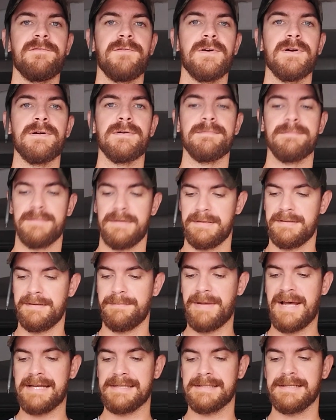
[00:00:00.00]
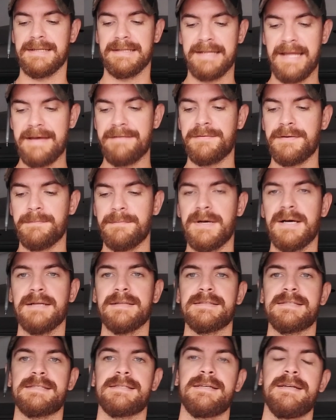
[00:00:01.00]
for the past 11
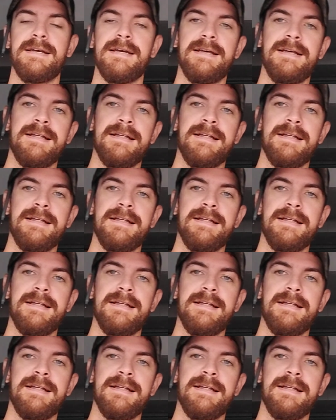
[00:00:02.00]
months.